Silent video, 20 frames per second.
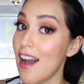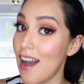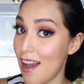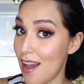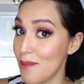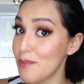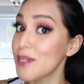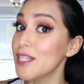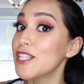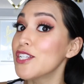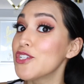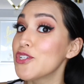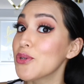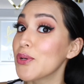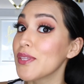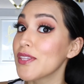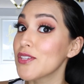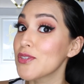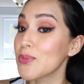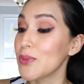I'm gonna
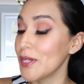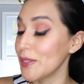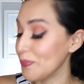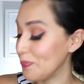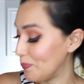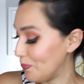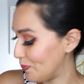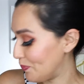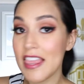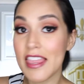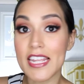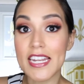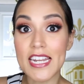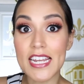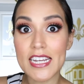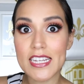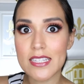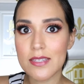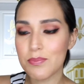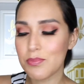enjoy this one. The
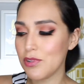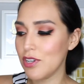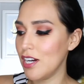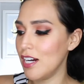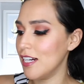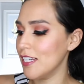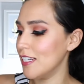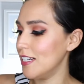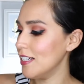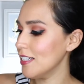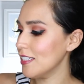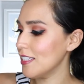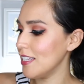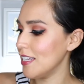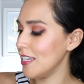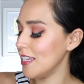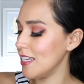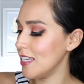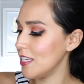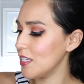next product
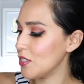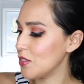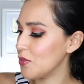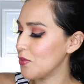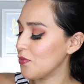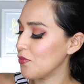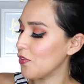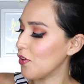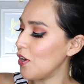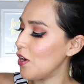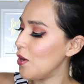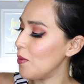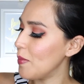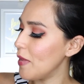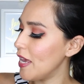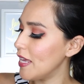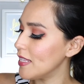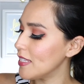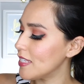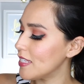is from
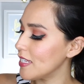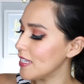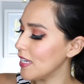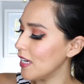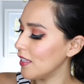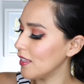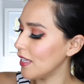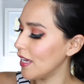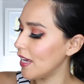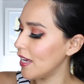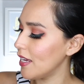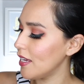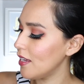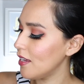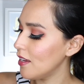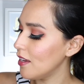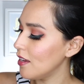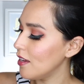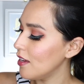NCLA.